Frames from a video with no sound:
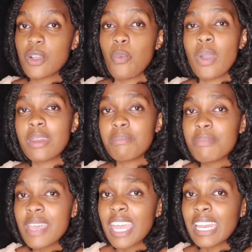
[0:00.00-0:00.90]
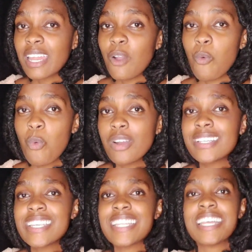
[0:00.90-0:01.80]
when men
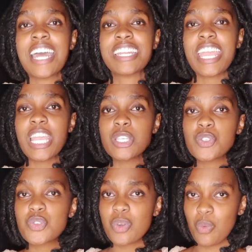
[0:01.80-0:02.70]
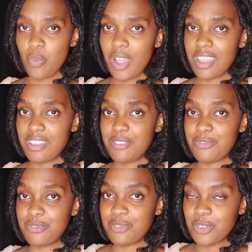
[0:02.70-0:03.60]
wanted an extra
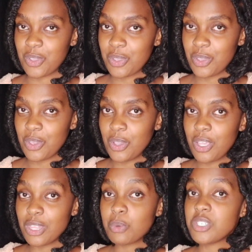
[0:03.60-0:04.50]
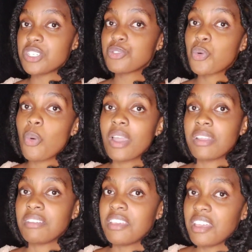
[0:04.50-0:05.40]
wife, they would just go and